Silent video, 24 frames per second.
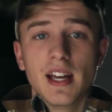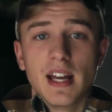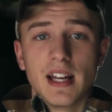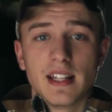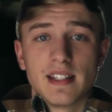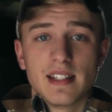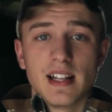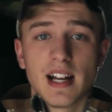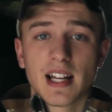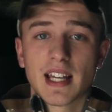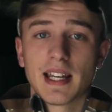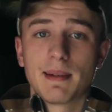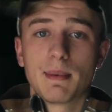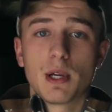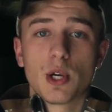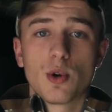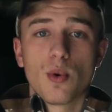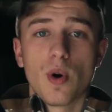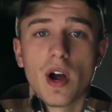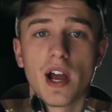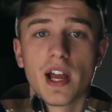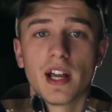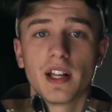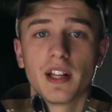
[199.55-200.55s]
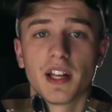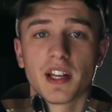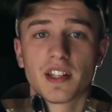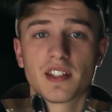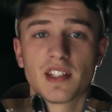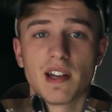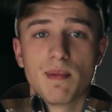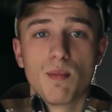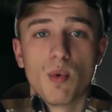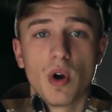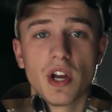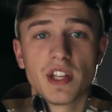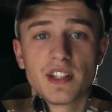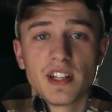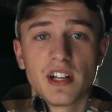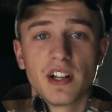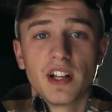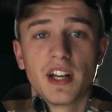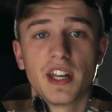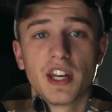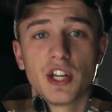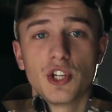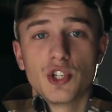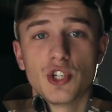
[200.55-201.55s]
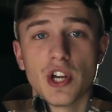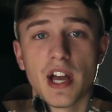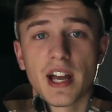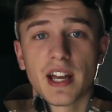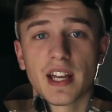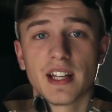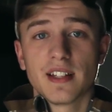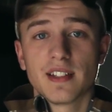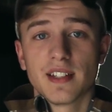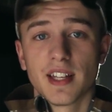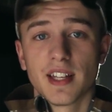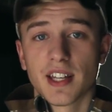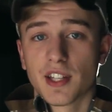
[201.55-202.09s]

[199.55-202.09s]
It's not going to be quiet like some whitetail hunting jackets